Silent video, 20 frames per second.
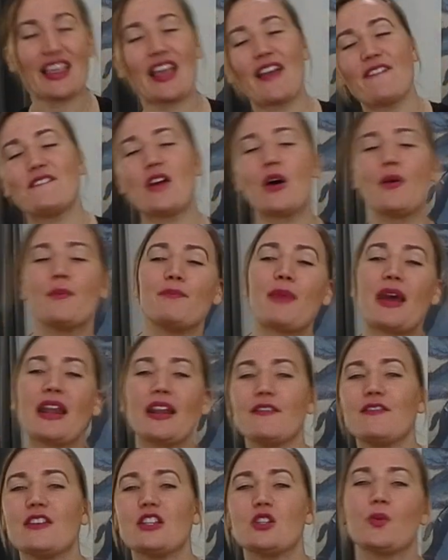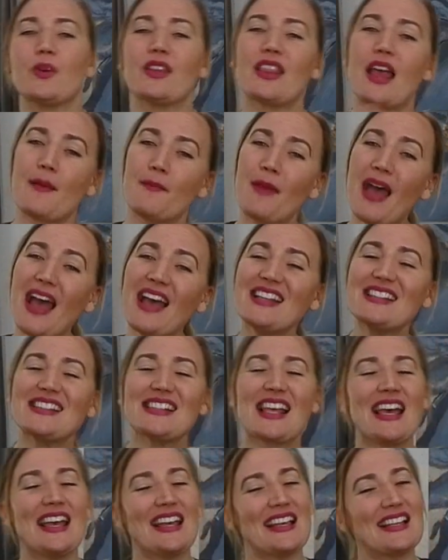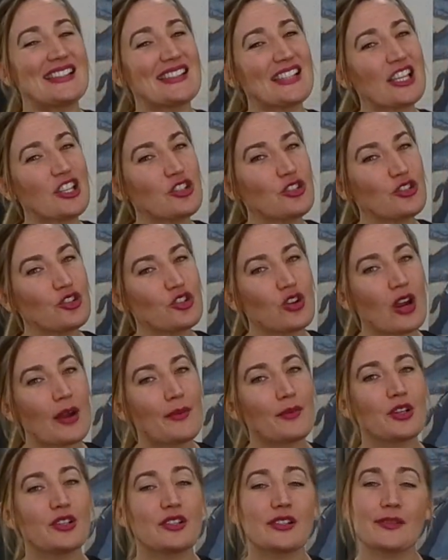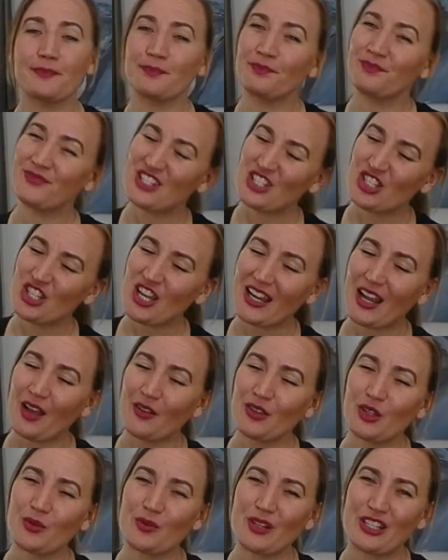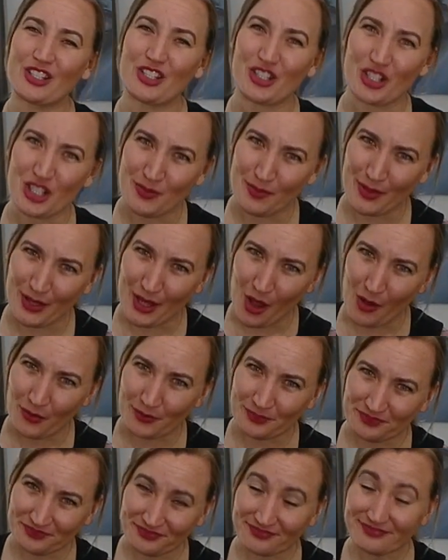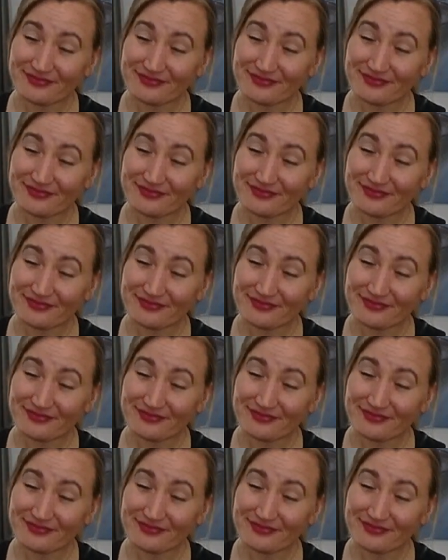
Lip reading: They have found benefits with MS, essential tremors. Check out the research below.